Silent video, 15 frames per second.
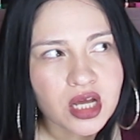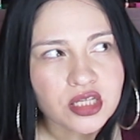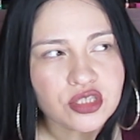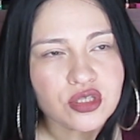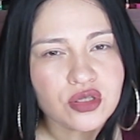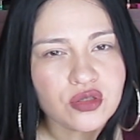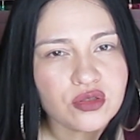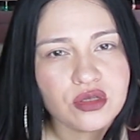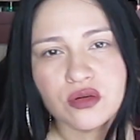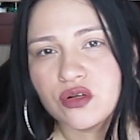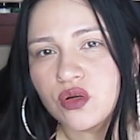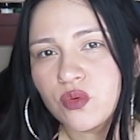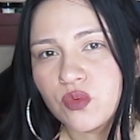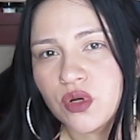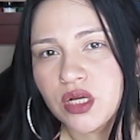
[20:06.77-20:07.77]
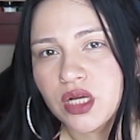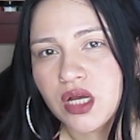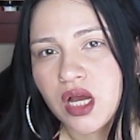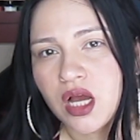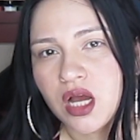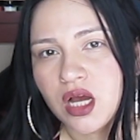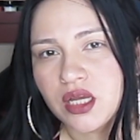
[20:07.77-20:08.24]
so you don't know what
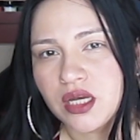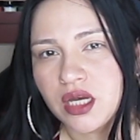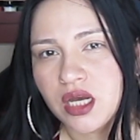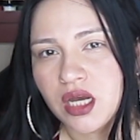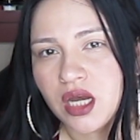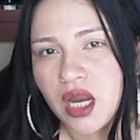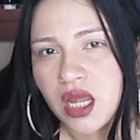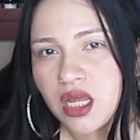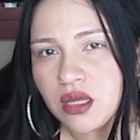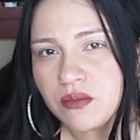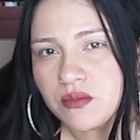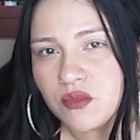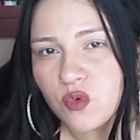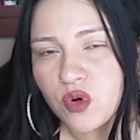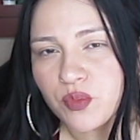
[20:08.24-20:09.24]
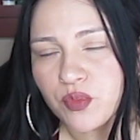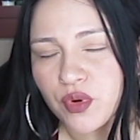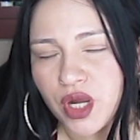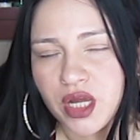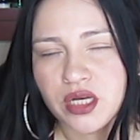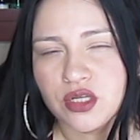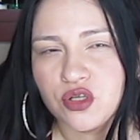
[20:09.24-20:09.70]
name, what
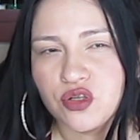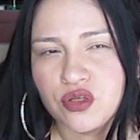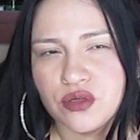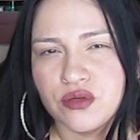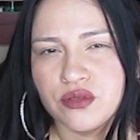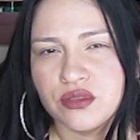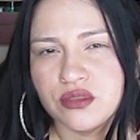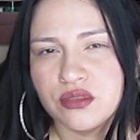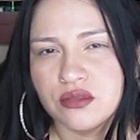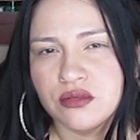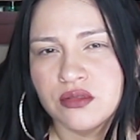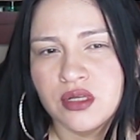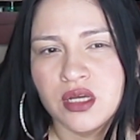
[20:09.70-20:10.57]
brand you use?